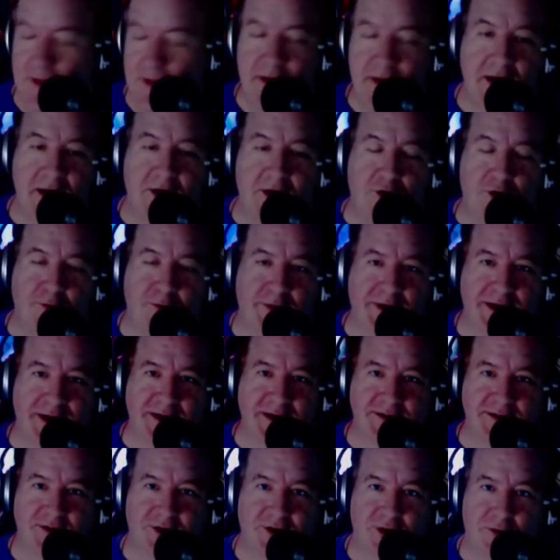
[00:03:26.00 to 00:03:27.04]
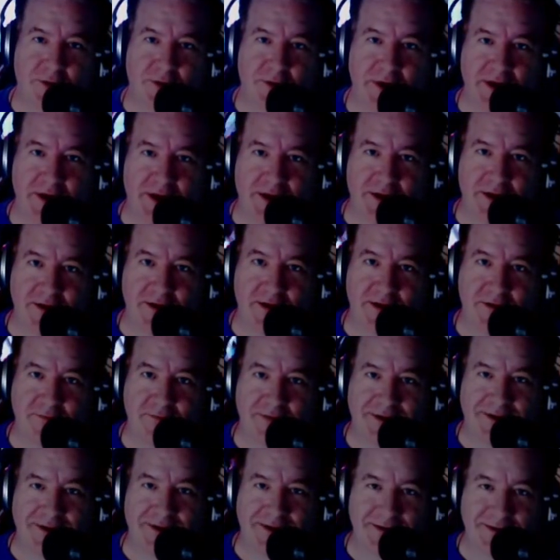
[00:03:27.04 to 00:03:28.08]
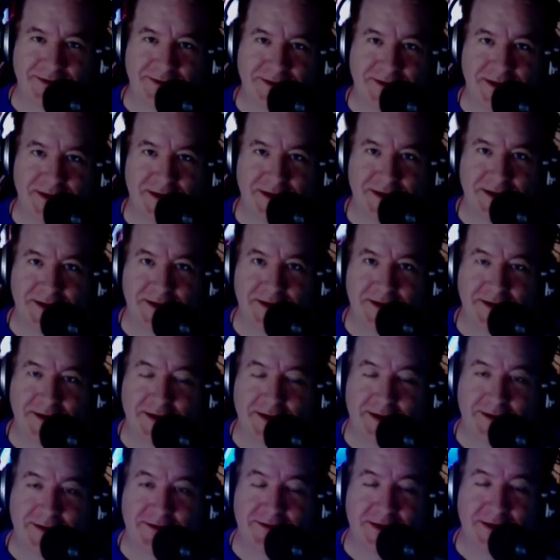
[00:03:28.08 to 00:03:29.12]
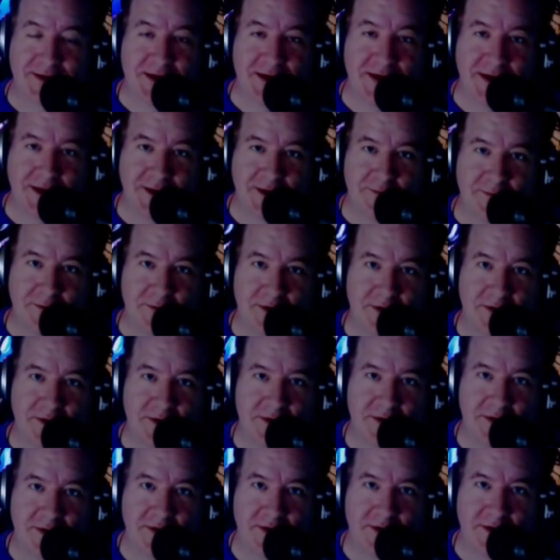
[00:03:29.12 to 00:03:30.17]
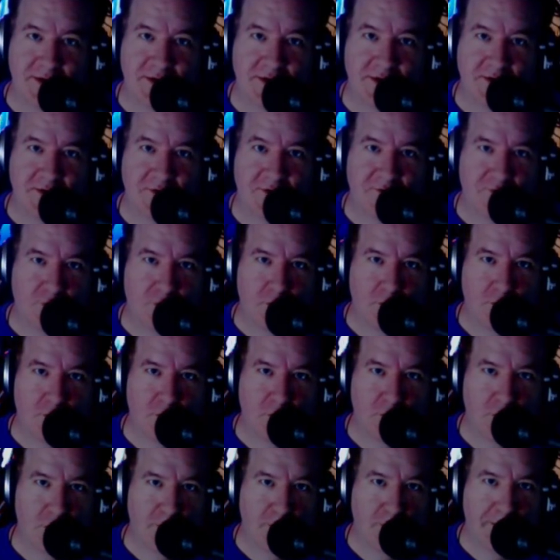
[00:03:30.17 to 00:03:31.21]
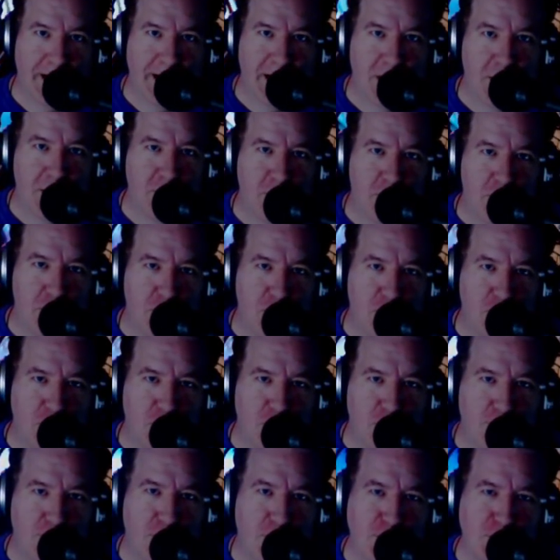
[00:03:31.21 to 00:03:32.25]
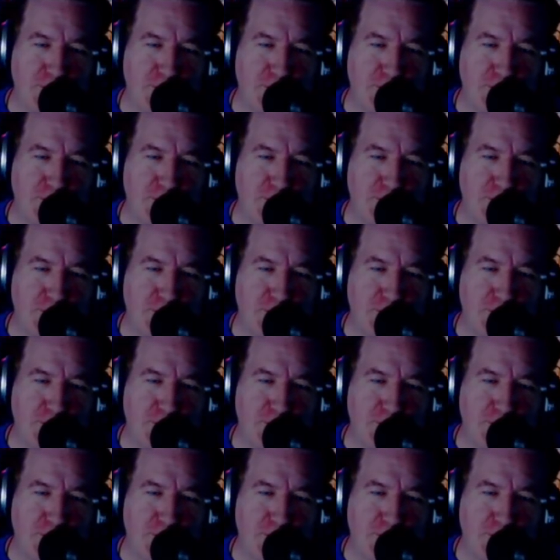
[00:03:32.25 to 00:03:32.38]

hope you guys are all ready because it's time for the Paranormal